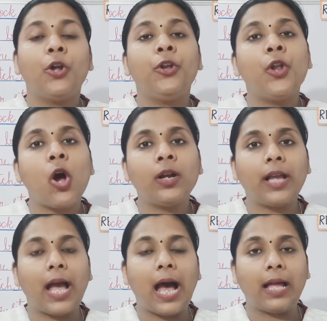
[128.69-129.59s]

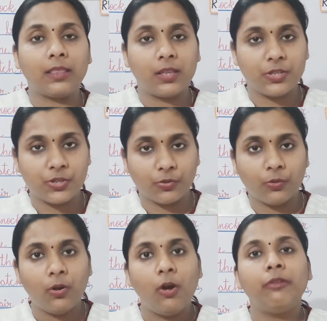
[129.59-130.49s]
Knock at the
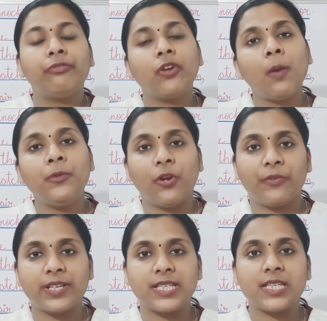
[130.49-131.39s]
Door, from
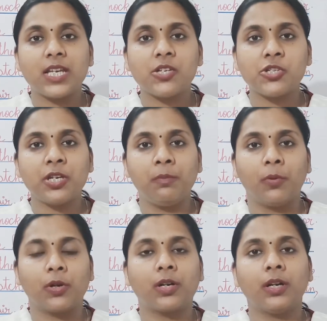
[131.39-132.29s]
your recitation
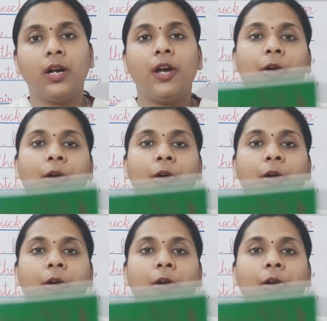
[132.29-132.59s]
book,